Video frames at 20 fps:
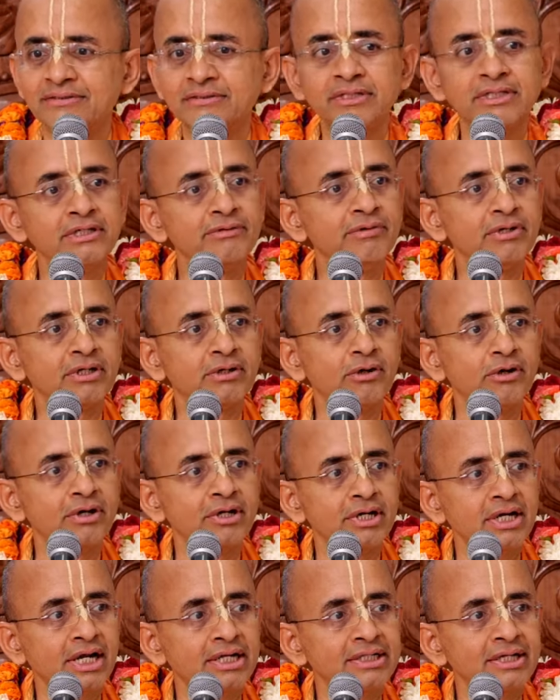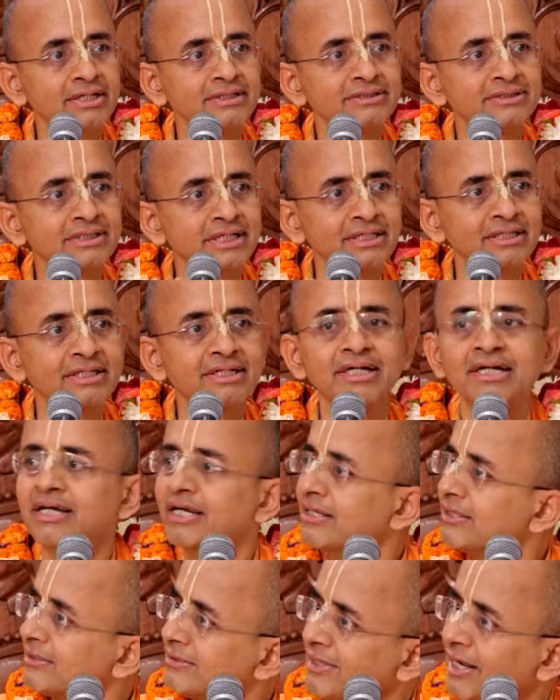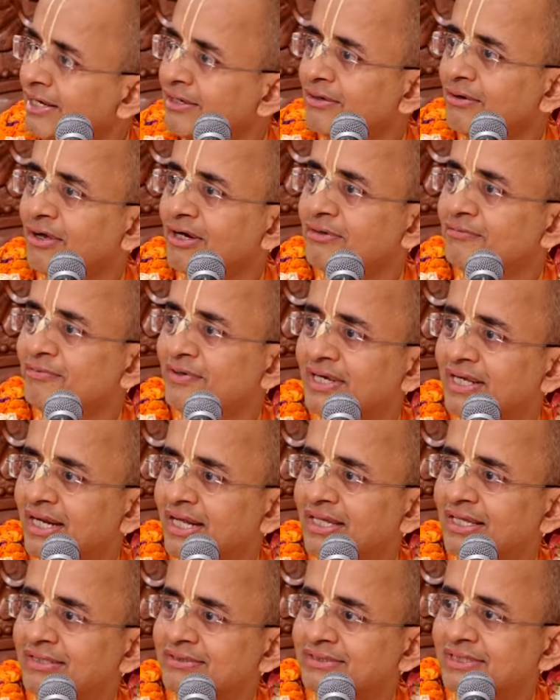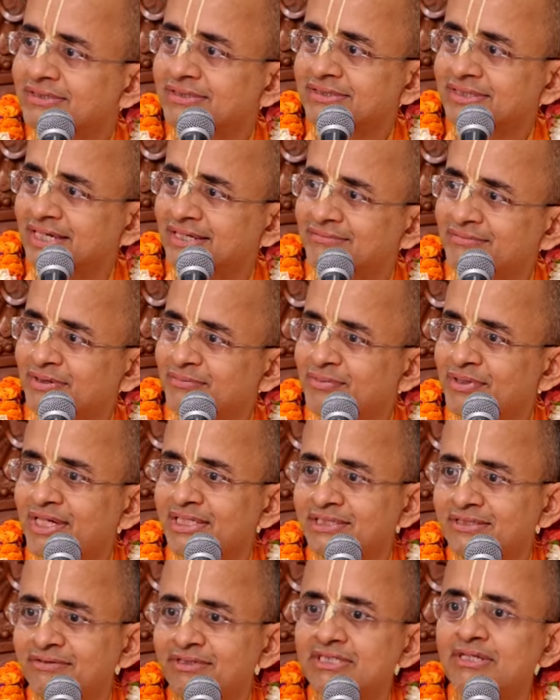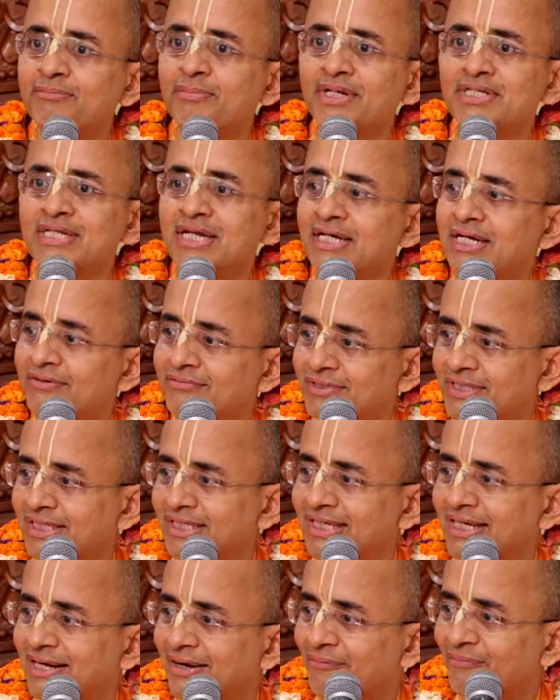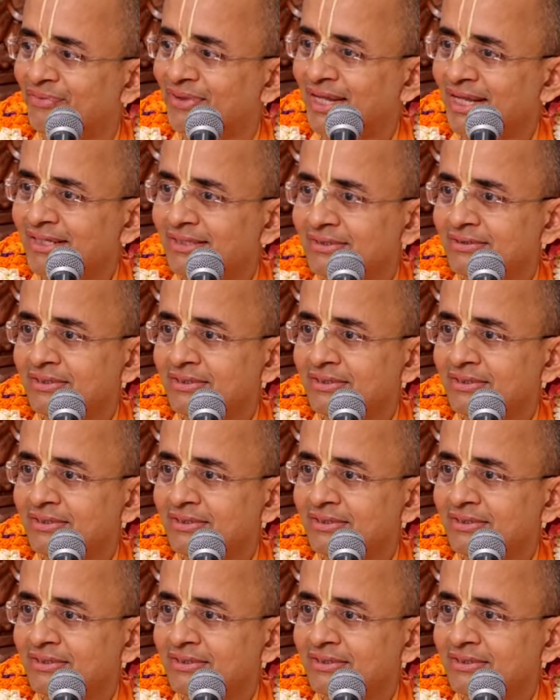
So he will quote Radhakrishnan here and glorify Radhakrishnan's statement because he was the president of India.